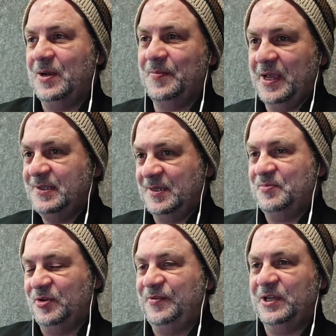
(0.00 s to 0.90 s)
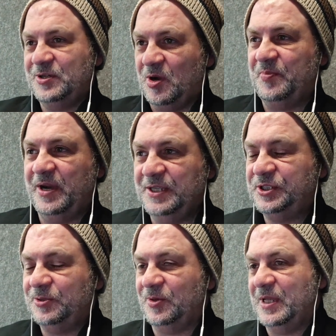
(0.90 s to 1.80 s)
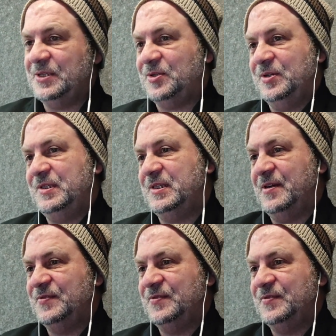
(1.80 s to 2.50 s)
hence improving comprehension, all that sort of stuff.